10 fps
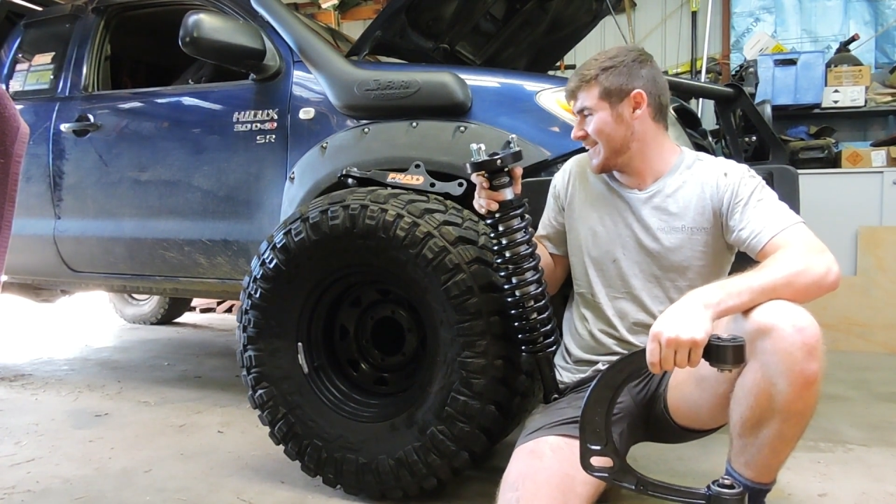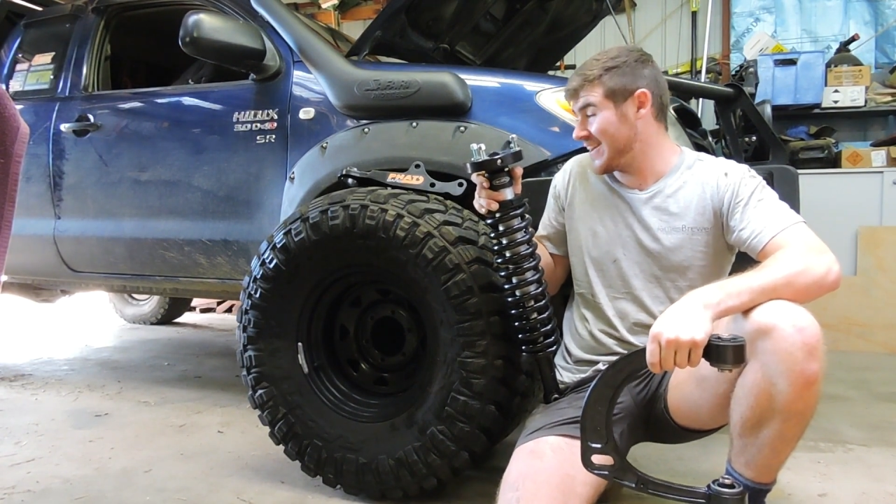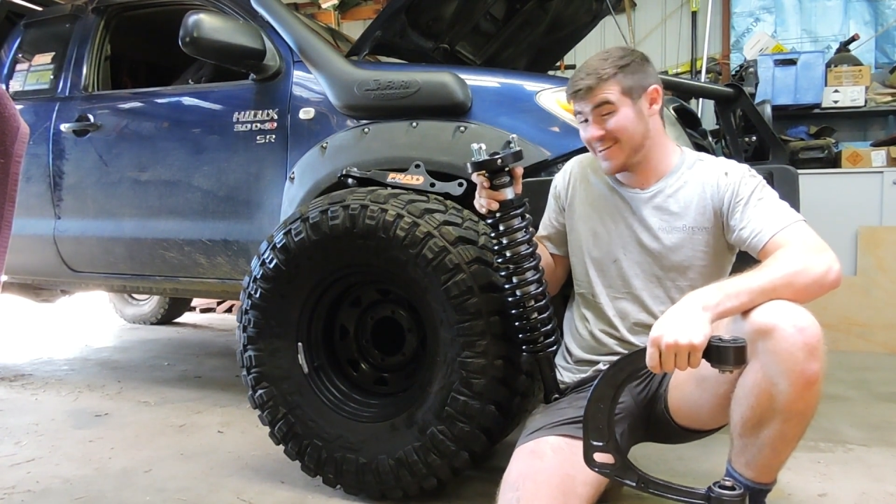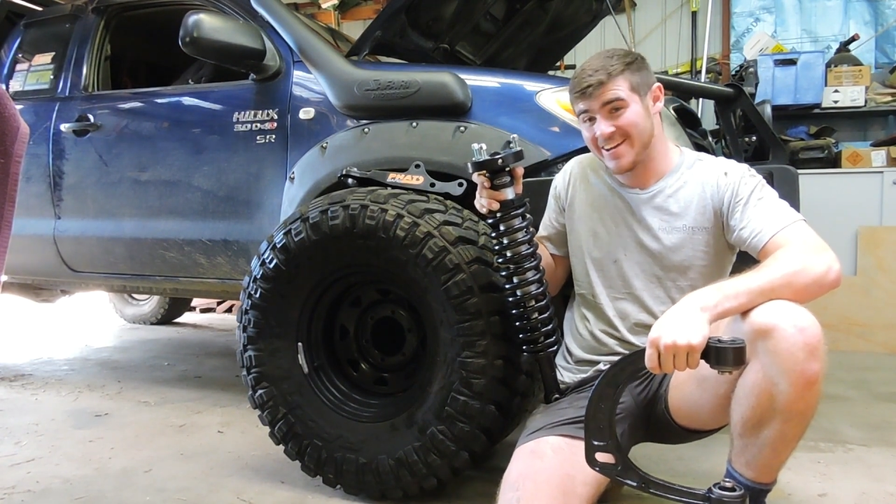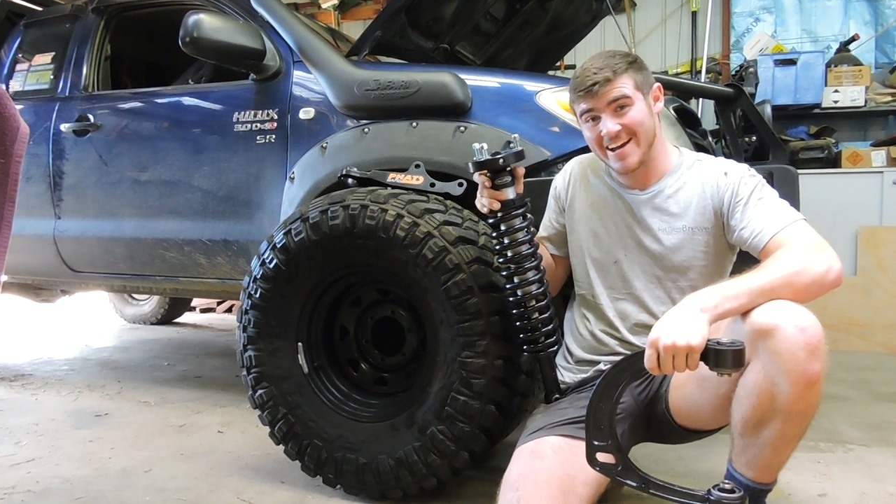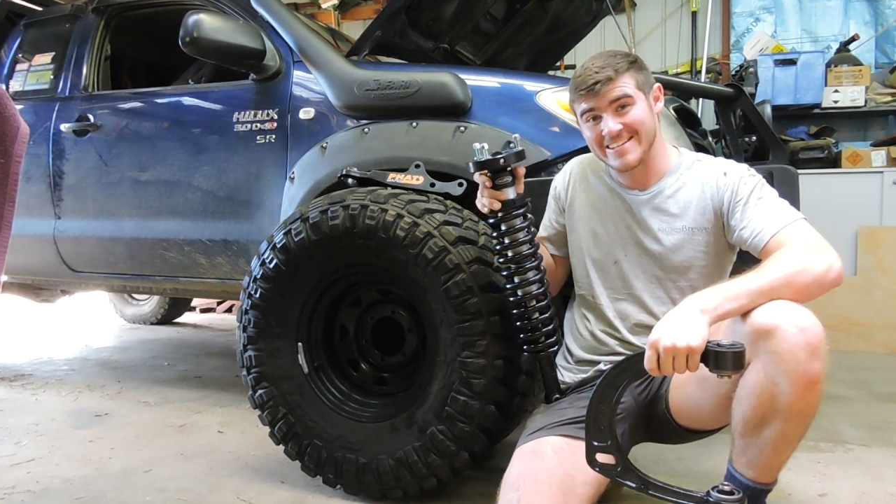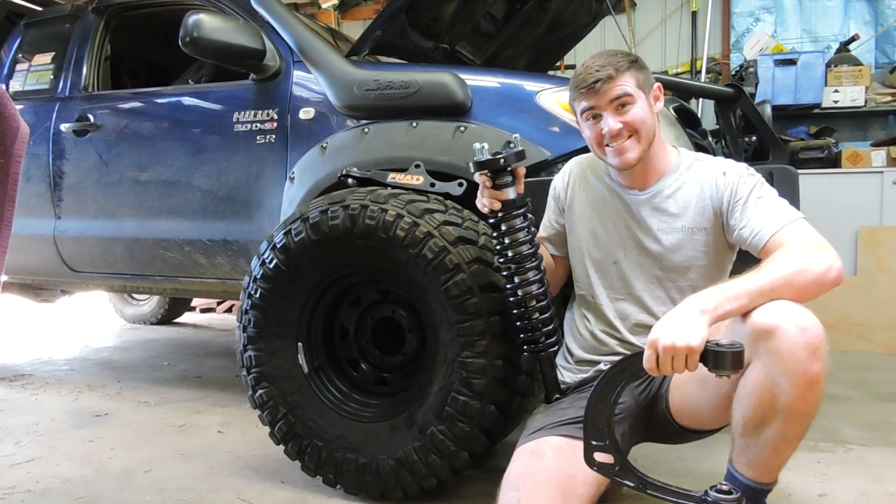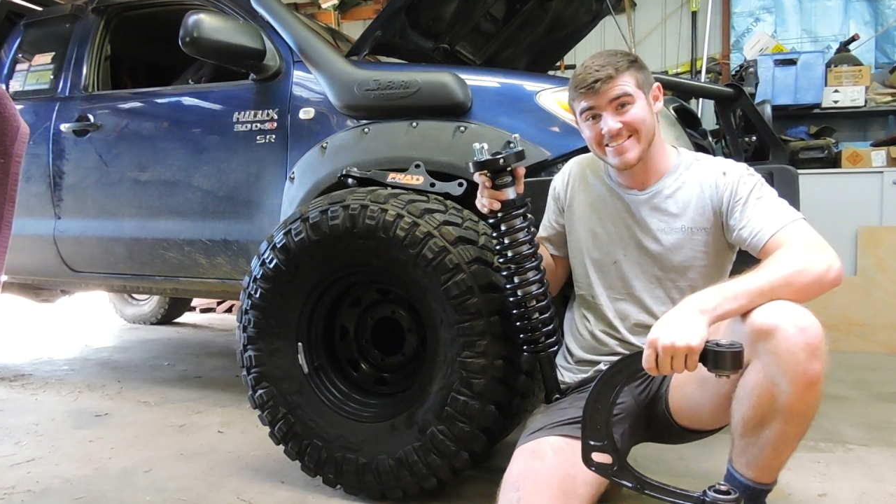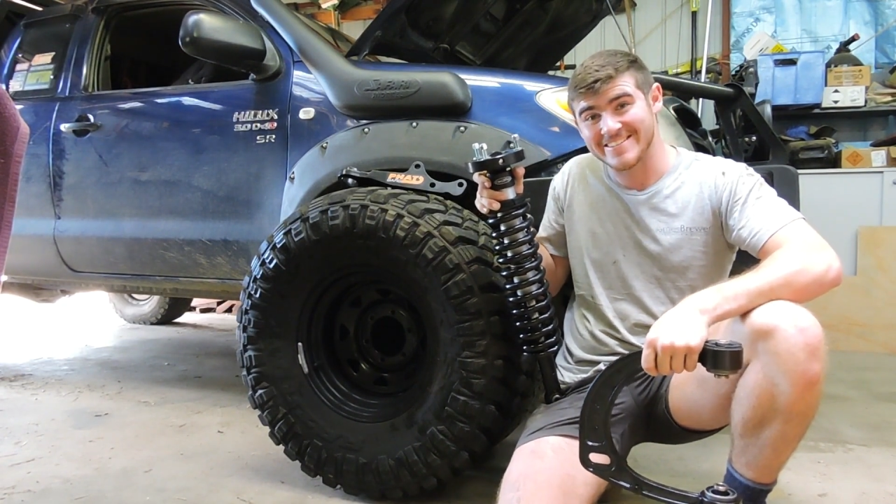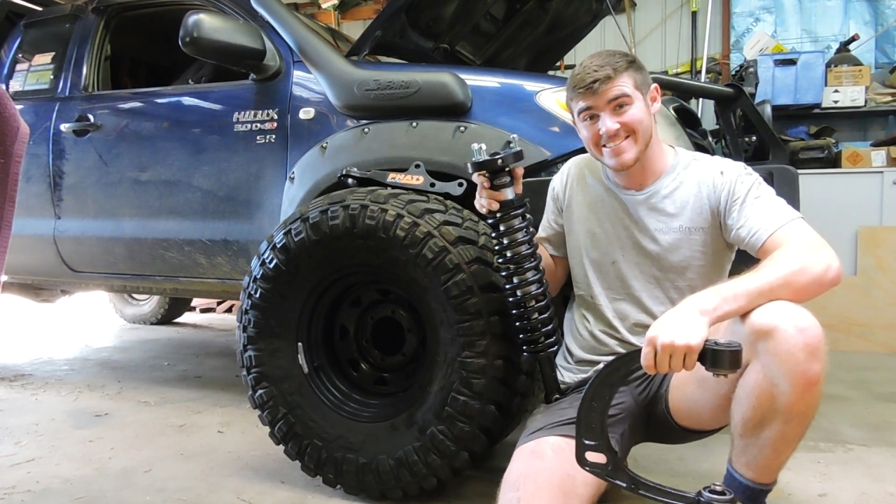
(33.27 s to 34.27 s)
And as
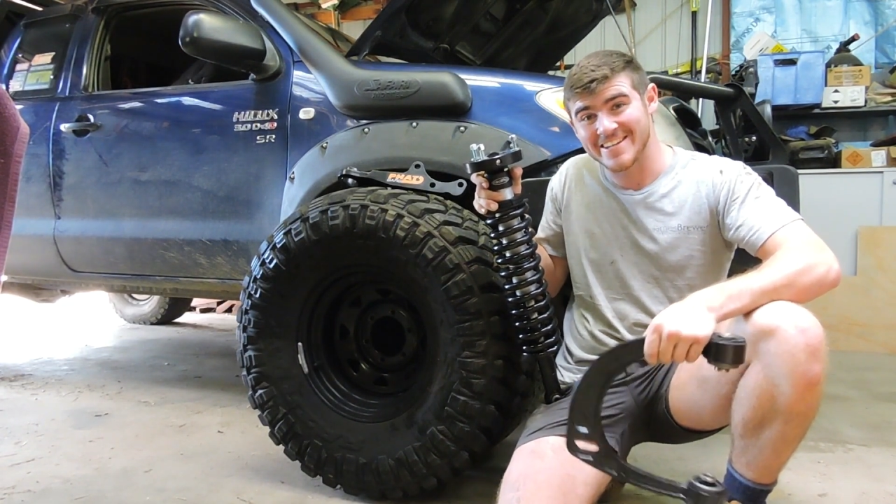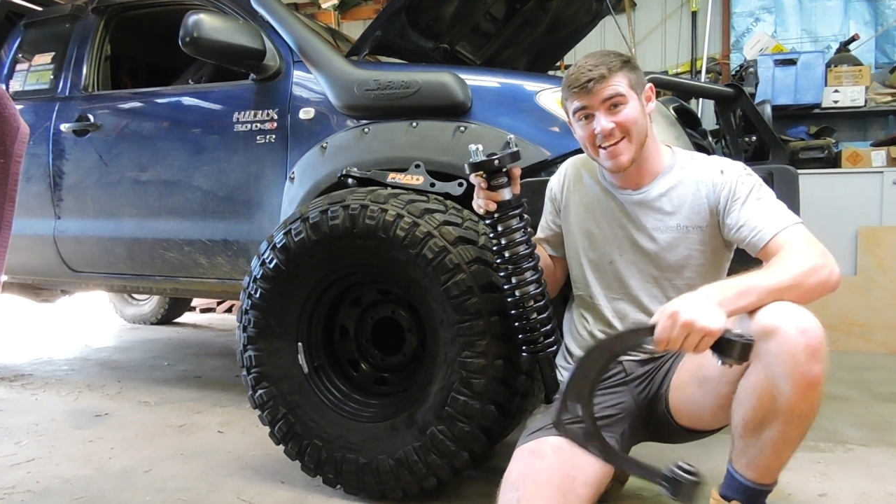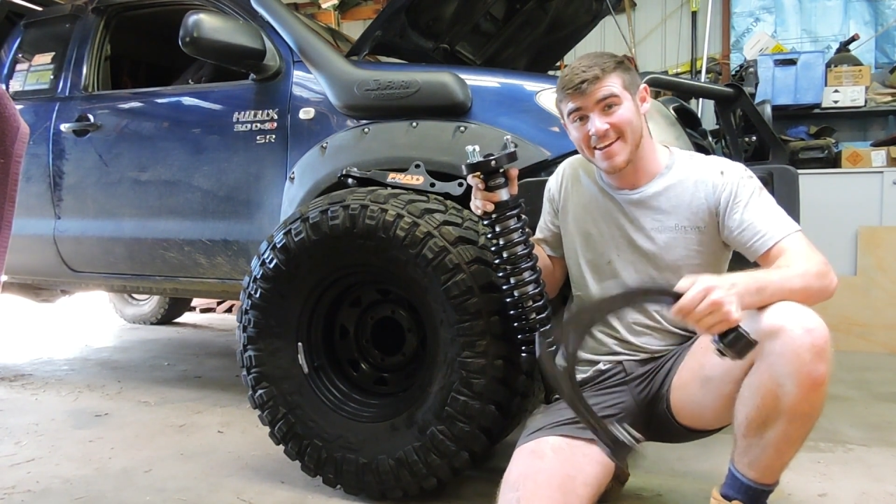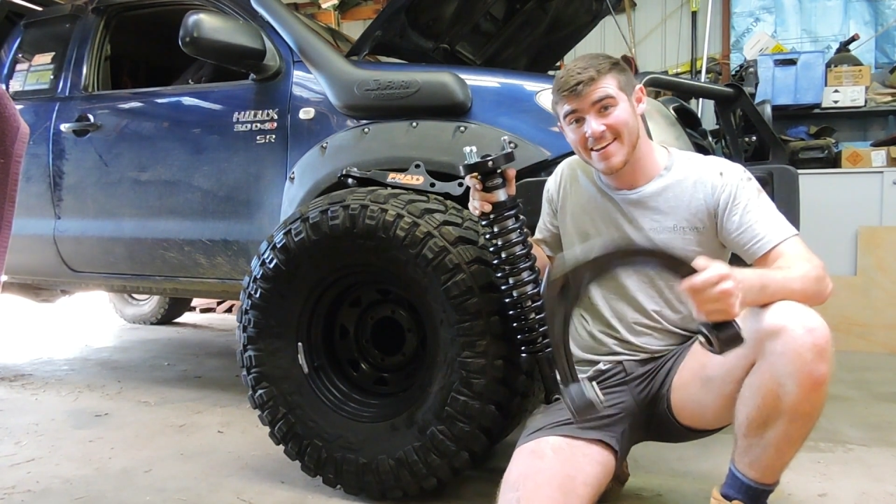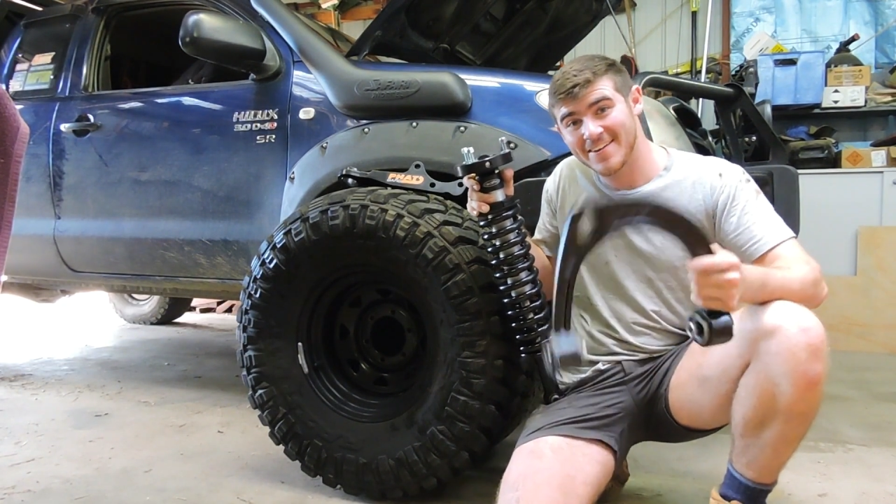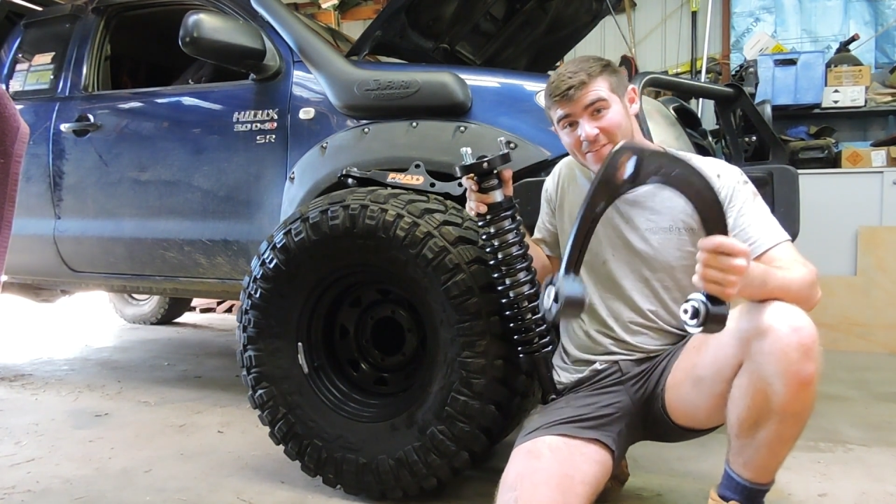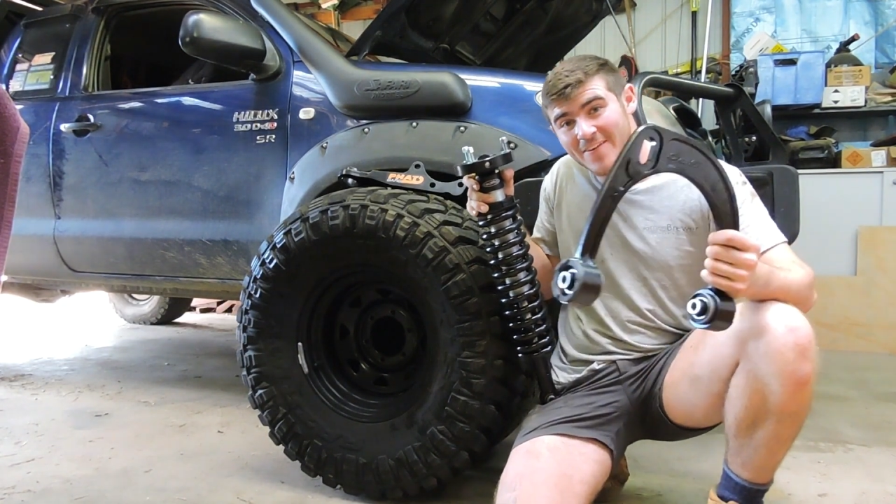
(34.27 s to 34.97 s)
you can see,